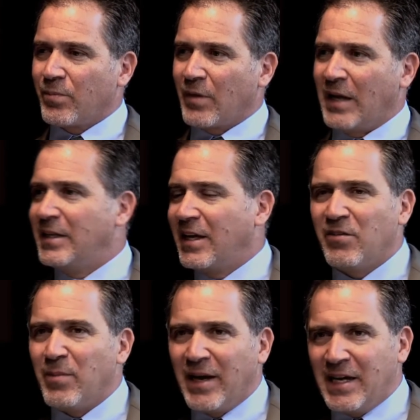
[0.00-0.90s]
I did give
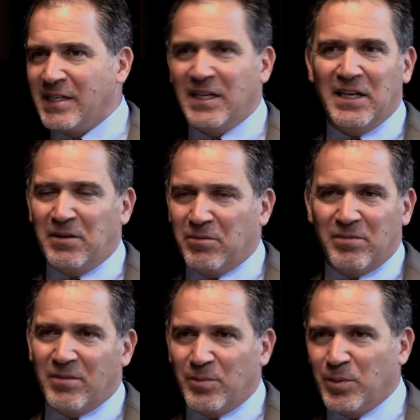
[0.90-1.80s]
him my ID
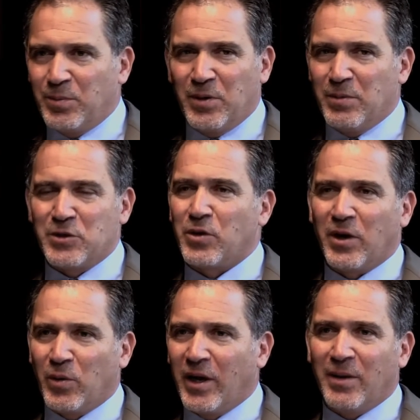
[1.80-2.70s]
pretty much right
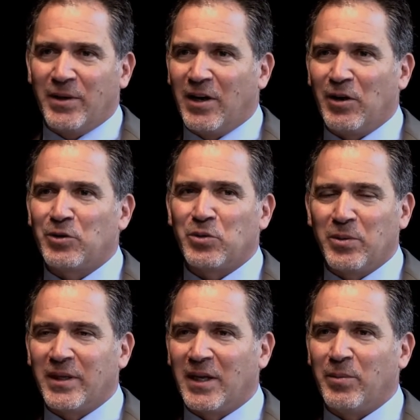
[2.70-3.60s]
away. I argued with him
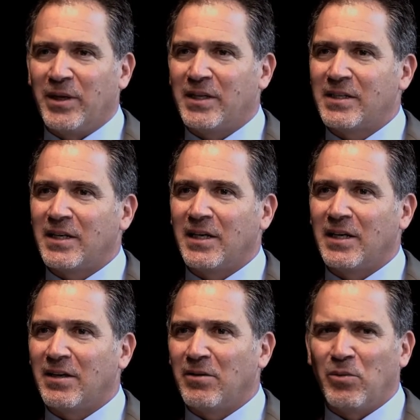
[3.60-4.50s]
a little bit,
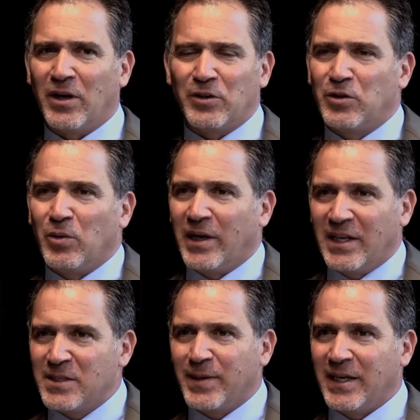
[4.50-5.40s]
wanting to know why he
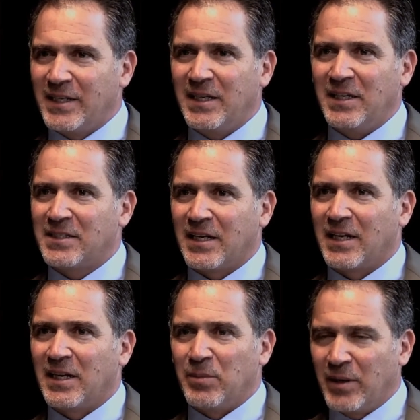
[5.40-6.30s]
needs my ID
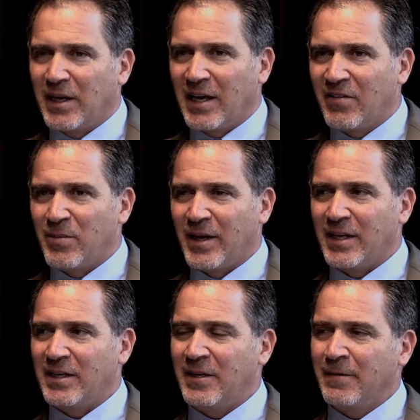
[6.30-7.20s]
suddenly, but I gave him my
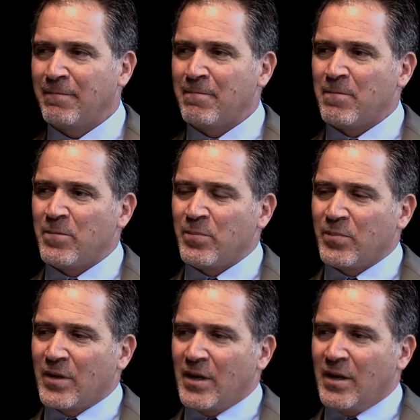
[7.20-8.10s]
ID.
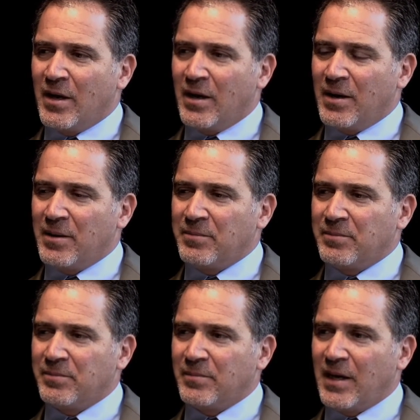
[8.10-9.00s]

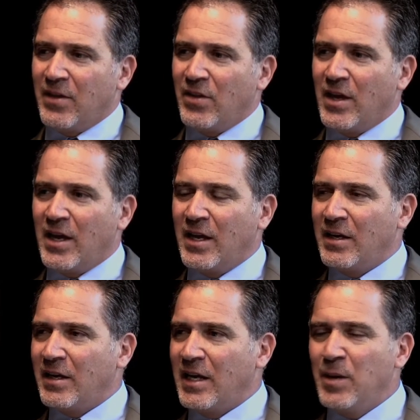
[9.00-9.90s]
And
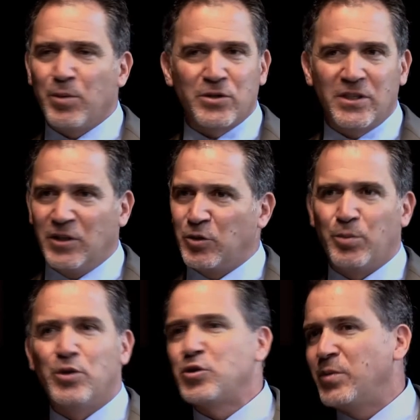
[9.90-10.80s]
then he proceeded to
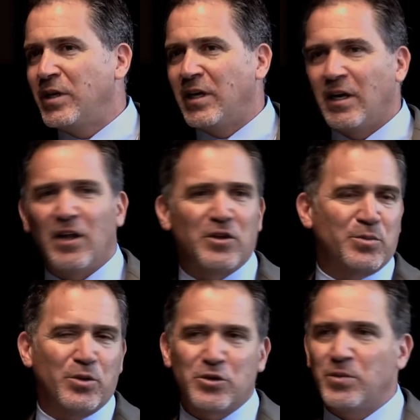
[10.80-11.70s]
push me, and others
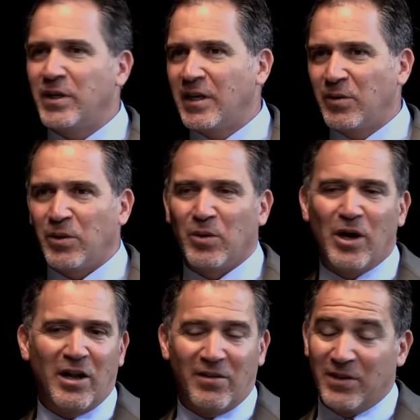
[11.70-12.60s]
pushed me, and we were
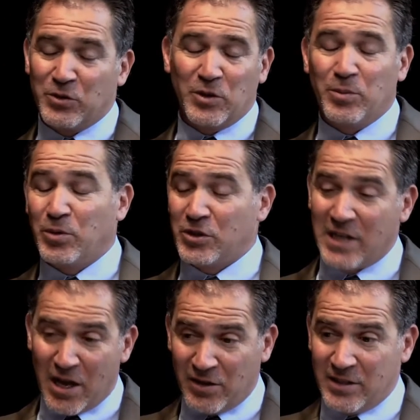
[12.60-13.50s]
all eventually pushed
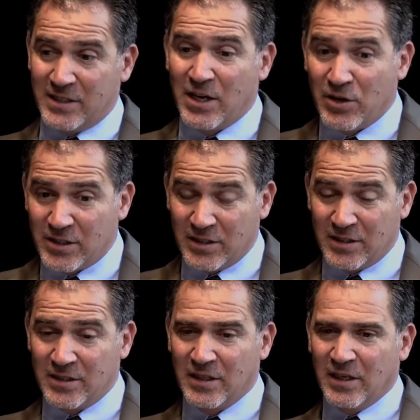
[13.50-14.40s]
down these terraces